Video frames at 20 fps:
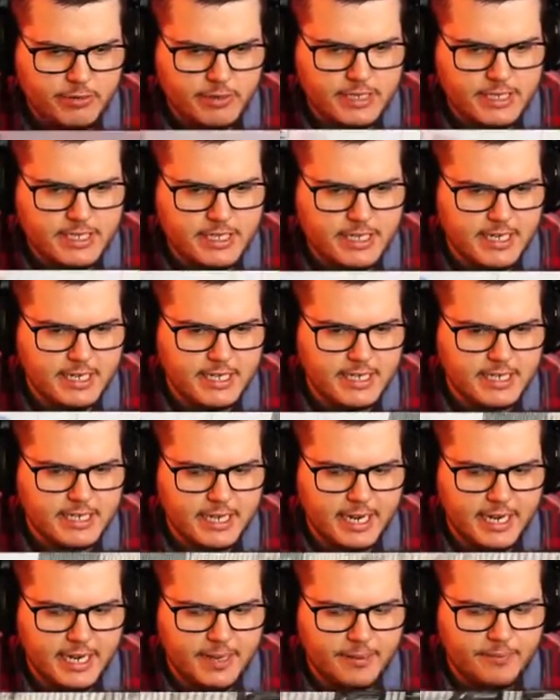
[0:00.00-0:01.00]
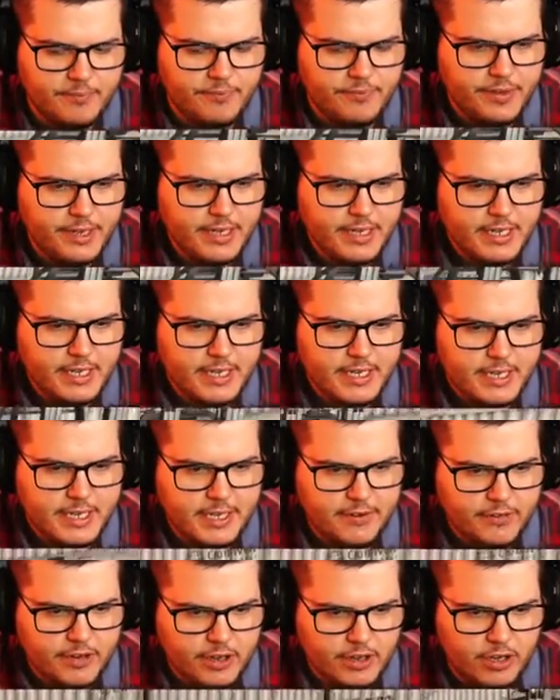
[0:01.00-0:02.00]
extend this game
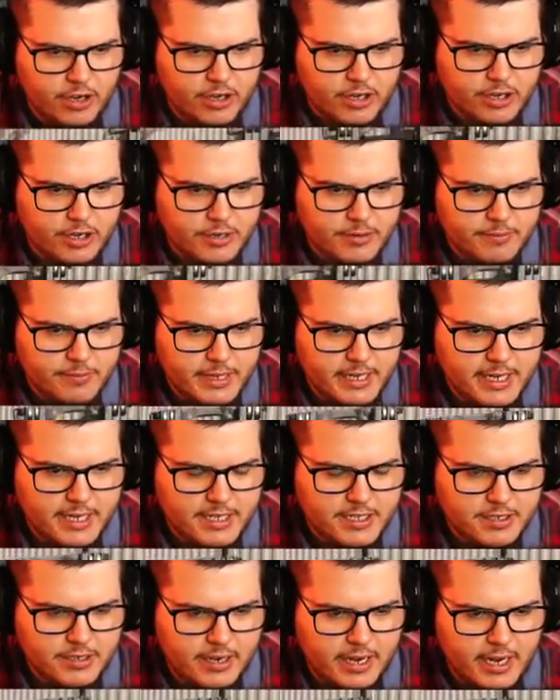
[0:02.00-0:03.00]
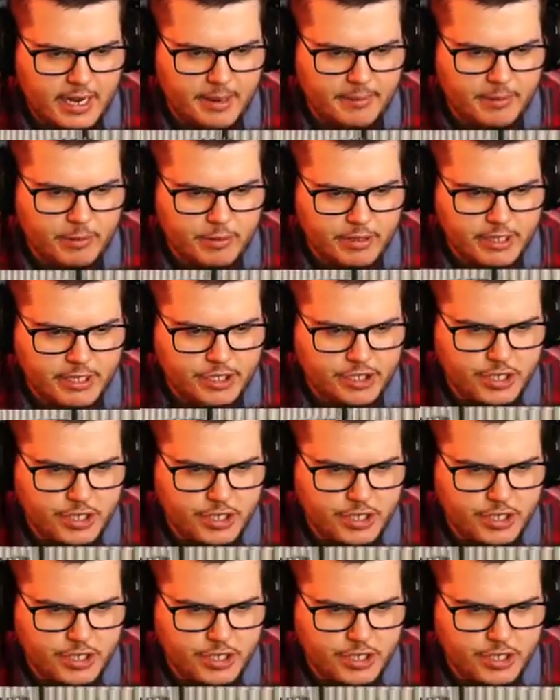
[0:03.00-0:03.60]
even longer. Because I mean, with this